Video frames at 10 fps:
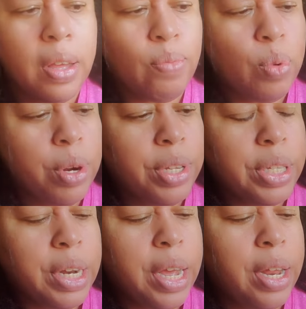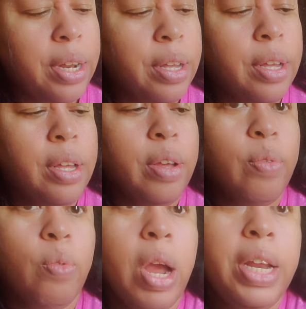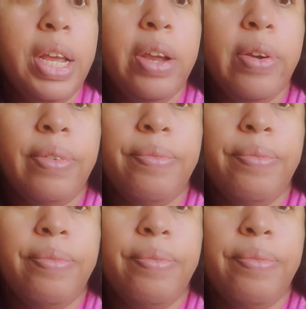Where is it at? Right here.